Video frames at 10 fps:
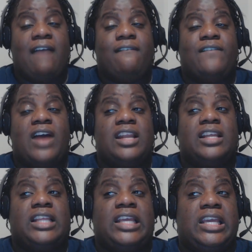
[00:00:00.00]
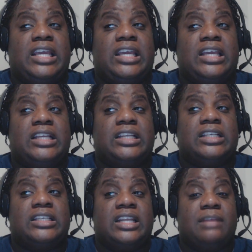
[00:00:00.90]
I finally
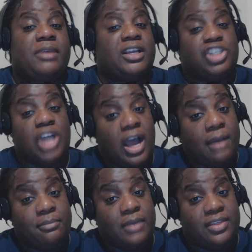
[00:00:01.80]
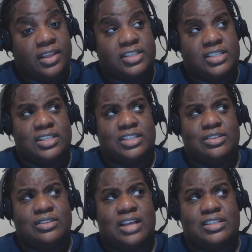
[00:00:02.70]
did a big chop. I think this is
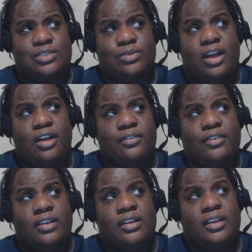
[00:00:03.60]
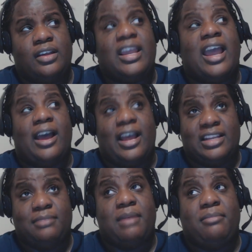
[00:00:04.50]
in 2012. Yeah, I
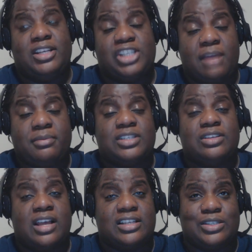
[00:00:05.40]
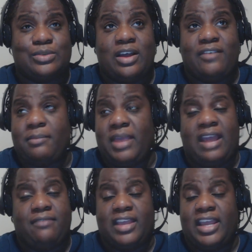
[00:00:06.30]
did my big chop in 2012. I
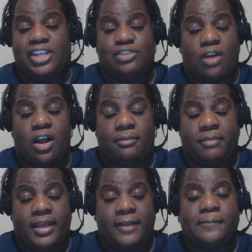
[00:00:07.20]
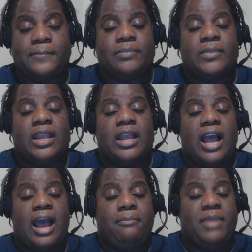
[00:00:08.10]
may have the age wrong, but
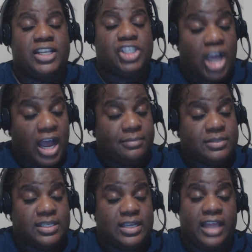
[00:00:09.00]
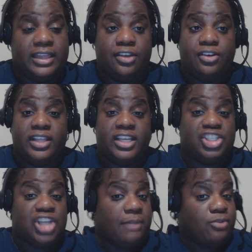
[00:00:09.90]
I big chopped. I
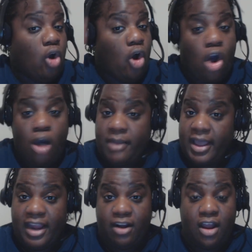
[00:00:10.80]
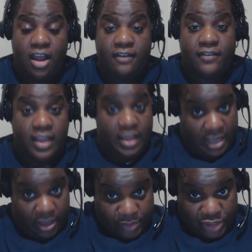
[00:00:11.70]
literally chopped all my hair off.
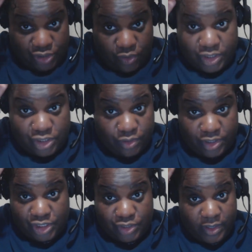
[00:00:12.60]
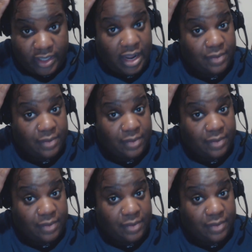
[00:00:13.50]
It was short, short, short.